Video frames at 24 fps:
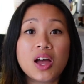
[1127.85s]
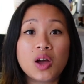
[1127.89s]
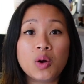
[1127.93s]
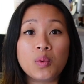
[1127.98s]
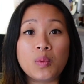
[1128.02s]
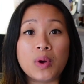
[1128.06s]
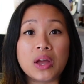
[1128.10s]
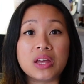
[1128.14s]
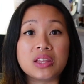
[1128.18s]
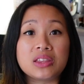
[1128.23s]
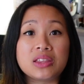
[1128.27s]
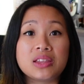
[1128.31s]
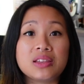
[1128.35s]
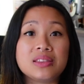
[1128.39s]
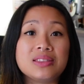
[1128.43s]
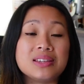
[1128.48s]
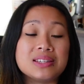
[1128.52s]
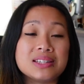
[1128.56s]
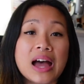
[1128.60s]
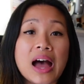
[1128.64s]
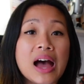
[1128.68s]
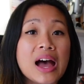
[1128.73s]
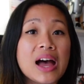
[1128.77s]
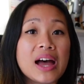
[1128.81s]
with the
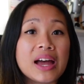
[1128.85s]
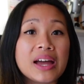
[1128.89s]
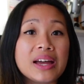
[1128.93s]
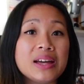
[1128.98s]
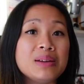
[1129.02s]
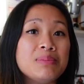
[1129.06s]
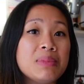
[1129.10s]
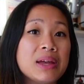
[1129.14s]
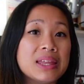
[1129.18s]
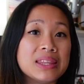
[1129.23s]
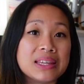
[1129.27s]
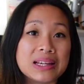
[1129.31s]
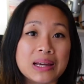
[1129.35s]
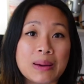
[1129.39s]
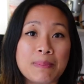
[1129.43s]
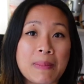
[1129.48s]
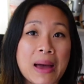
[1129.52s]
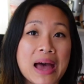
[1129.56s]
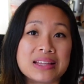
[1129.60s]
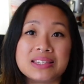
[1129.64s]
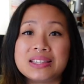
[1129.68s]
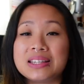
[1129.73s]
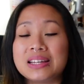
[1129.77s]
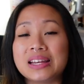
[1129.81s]
time and the
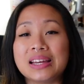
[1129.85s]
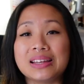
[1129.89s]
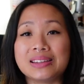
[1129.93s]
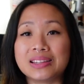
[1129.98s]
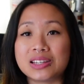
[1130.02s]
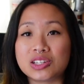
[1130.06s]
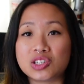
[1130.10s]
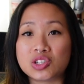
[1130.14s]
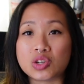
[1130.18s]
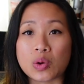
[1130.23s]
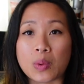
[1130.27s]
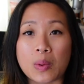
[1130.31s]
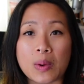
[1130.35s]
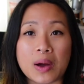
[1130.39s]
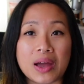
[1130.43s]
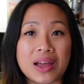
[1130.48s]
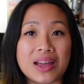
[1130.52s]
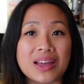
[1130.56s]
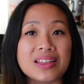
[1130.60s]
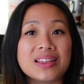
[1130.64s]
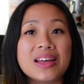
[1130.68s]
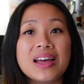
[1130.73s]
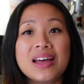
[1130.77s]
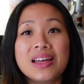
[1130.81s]
capacity and the
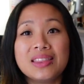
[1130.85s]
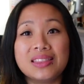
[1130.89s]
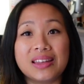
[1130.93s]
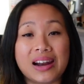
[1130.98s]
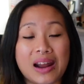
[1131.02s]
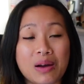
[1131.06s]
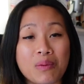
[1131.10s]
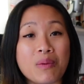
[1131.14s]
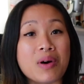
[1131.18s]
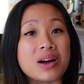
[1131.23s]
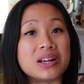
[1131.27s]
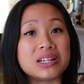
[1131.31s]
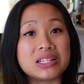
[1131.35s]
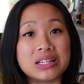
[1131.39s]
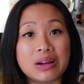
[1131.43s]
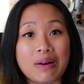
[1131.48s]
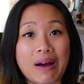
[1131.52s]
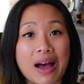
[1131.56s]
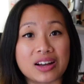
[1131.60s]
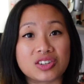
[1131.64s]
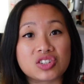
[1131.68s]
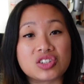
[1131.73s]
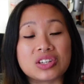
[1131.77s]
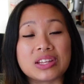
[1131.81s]
joy that I want to
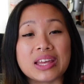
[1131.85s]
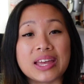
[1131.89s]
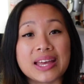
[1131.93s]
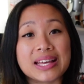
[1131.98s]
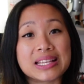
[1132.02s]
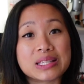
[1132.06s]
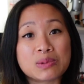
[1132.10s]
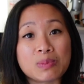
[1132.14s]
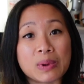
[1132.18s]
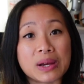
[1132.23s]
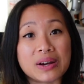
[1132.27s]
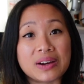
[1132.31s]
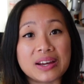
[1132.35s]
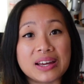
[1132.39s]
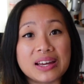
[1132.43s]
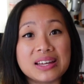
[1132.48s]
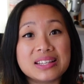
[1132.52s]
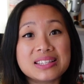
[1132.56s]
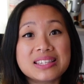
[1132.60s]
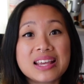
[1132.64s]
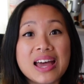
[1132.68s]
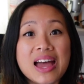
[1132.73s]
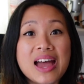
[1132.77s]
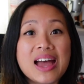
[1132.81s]
actually experience.